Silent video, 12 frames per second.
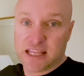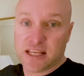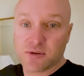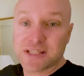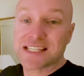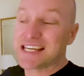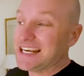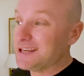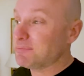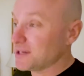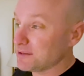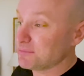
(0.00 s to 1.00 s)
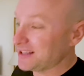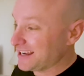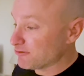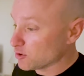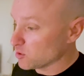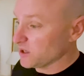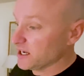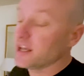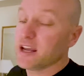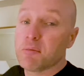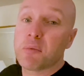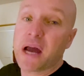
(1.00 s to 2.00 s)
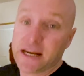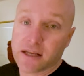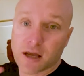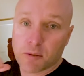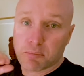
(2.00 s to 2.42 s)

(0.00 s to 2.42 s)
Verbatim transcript: There was skinny people everywhere. Hey,